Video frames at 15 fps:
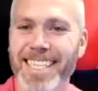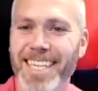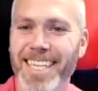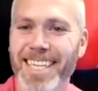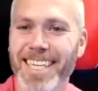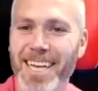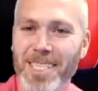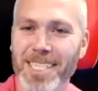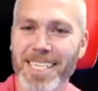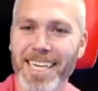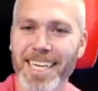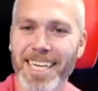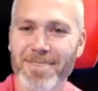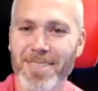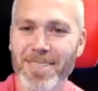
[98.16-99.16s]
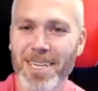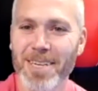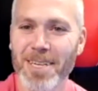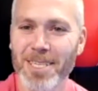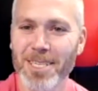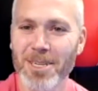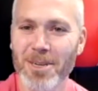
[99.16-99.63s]
that was it was
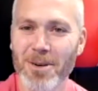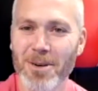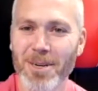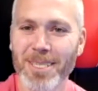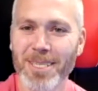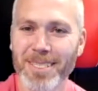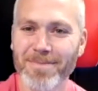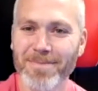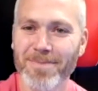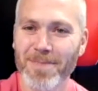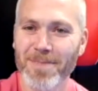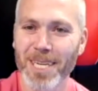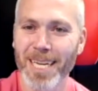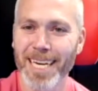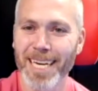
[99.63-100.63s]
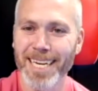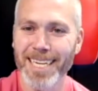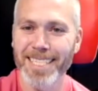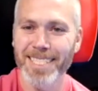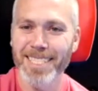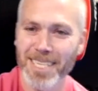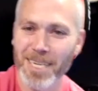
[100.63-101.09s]
like, there's the door, see you later.
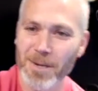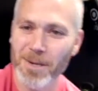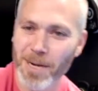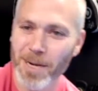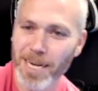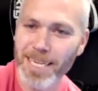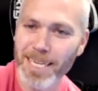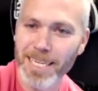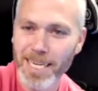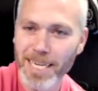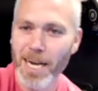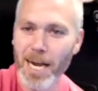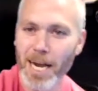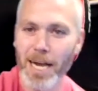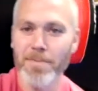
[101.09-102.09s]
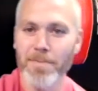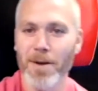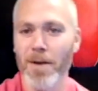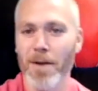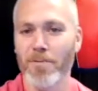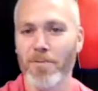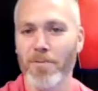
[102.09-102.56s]
So I
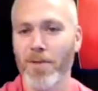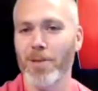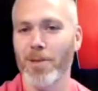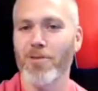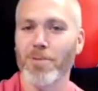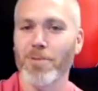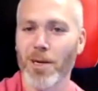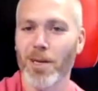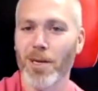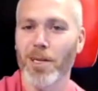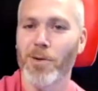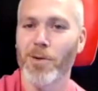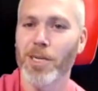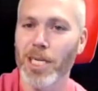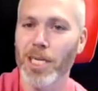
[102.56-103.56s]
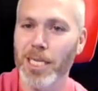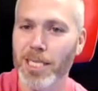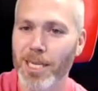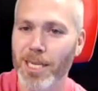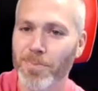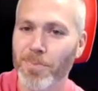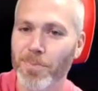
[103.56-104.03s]
have families from Scotland originally,
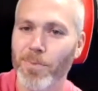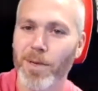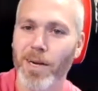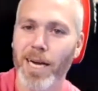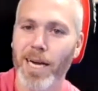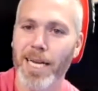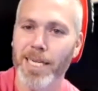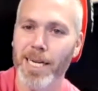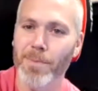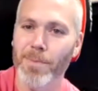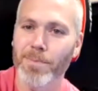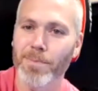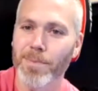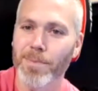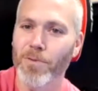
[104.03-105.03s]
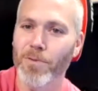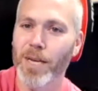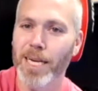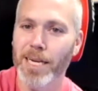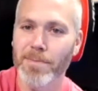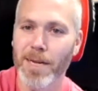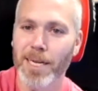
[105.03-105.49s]
so I ended up over
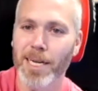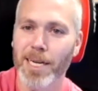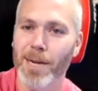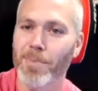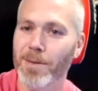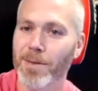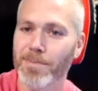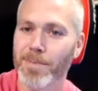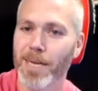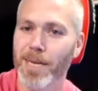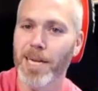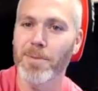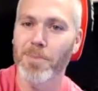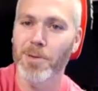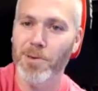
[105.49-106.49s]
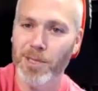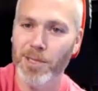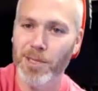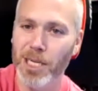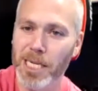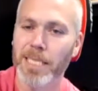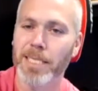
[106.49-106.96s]
here, ended up in Edinburgh
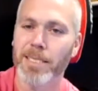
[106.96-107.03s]
originally.